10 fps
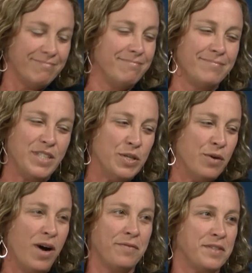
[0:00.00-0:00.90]
you know,
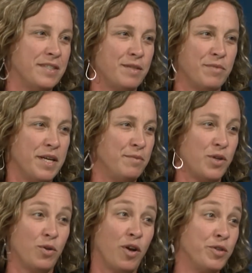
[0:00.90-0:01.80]
often sometimes
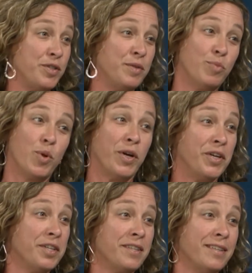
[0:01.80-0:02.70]
our largest
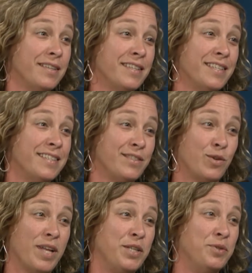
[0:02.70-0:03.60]
employer. Right. So,
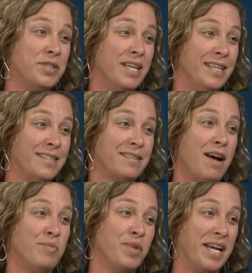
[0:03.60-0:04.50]
like you said, it's
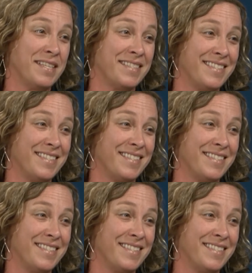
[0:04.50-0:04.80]
complex.